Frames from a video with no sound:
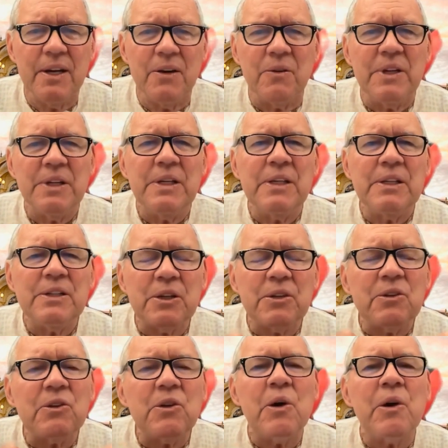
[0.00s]
we need to
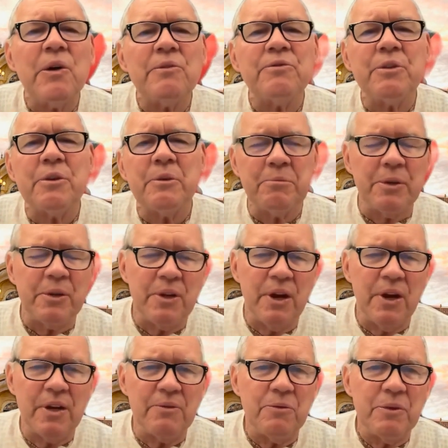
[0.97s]
learn from
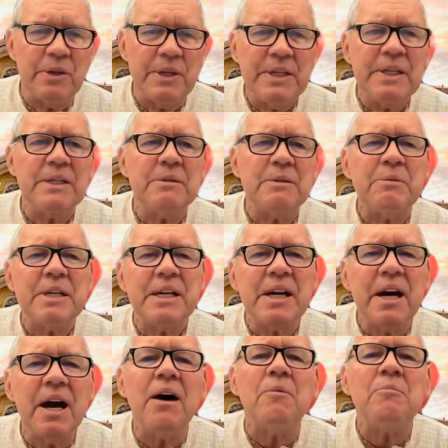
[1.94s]
Prahlad. We need to
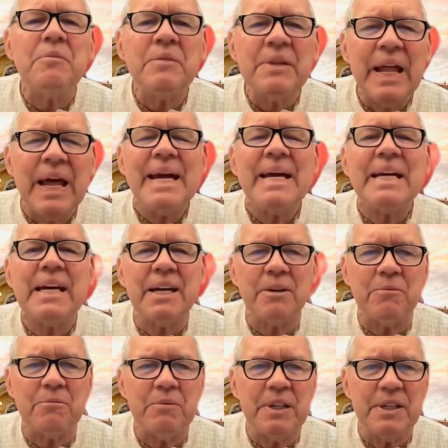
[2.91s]
become like
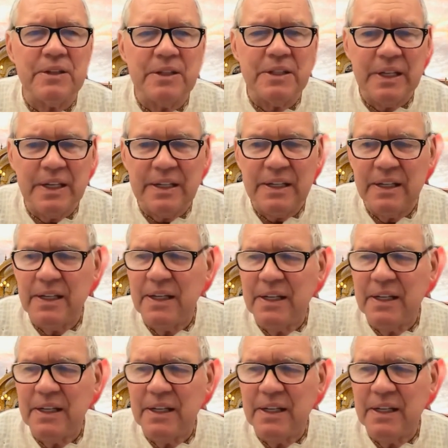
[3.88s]
him in the